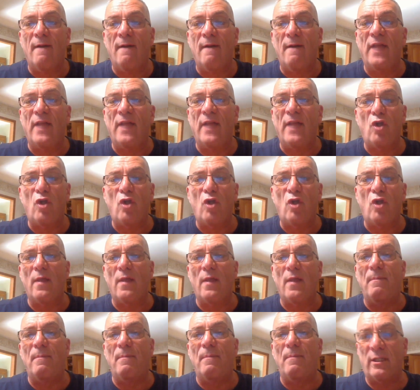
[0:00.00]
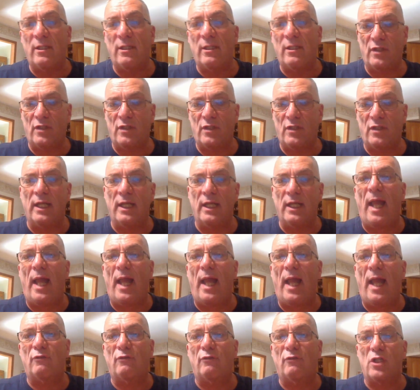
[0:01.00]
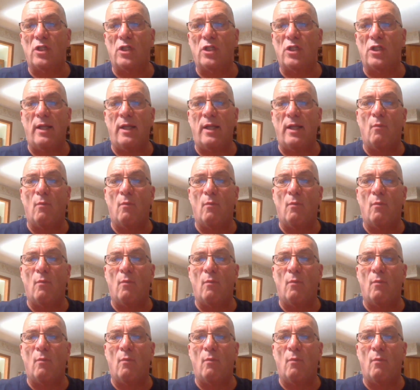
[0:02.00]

Let's call it a mix of sun and clouds for Sunday.